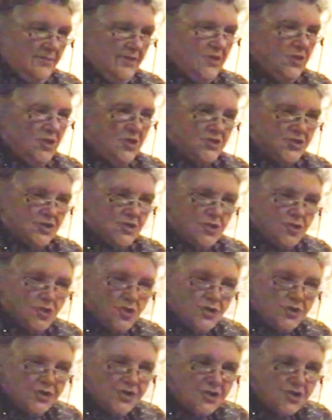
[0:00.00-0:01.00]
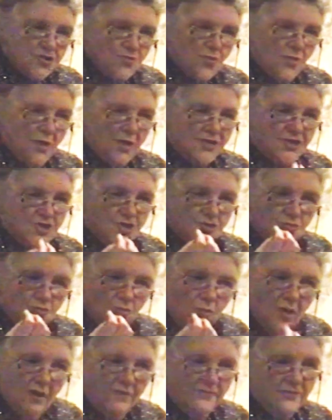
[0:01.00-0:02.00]
Because according to what
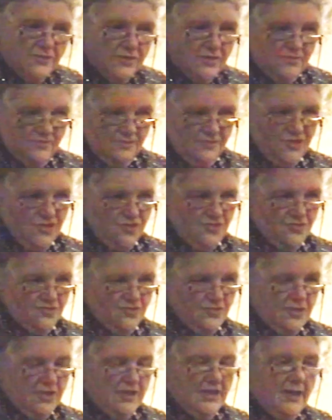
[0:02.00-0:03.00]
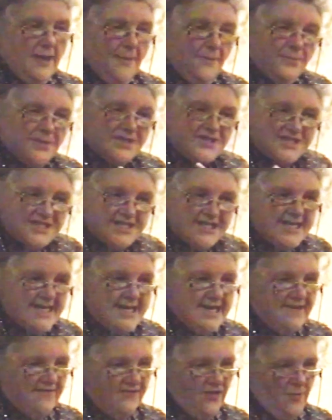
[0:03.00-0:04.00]
you want them to
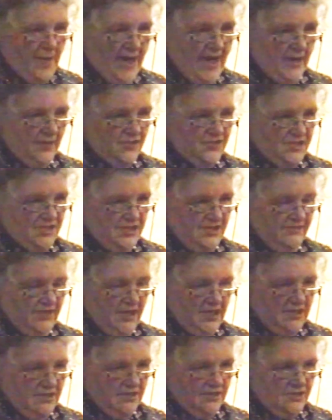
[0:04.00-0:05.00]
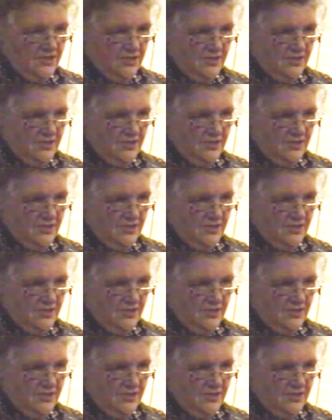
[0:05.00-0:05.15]
perceive about an event,